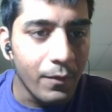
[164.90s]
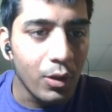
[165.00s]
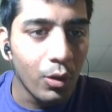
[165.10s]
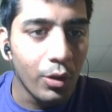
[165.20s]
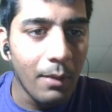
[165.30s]

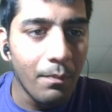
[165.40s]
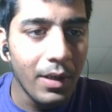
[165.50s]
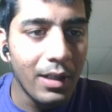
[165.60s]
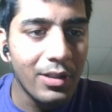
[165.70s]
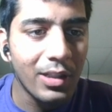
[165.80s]
So yep,
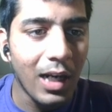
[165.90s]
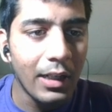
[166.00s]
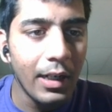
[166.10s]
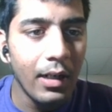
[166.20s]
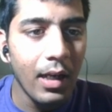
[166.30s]
it
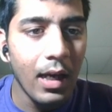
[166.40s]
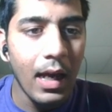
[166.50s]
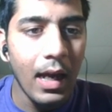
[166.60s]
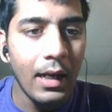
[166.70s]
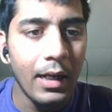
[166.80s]
started
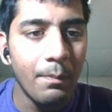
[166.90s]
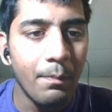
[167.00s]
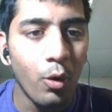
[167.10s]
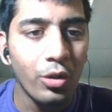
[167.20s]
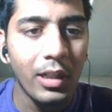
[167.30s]
and
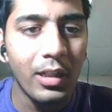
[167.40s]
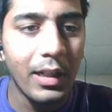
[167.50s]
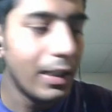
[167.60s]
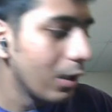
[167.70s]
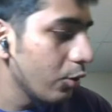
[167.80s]
it posted
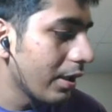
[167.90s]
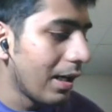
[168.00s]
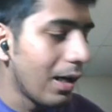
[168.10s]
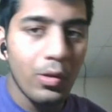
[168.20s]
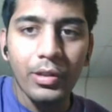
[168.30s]
the data to the
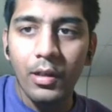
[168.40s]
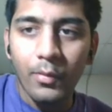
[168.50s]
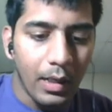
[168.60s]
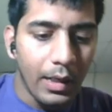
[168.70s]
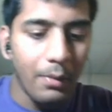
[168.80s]
cloud
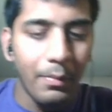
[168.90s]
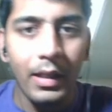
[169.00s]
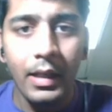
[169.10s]
server. Let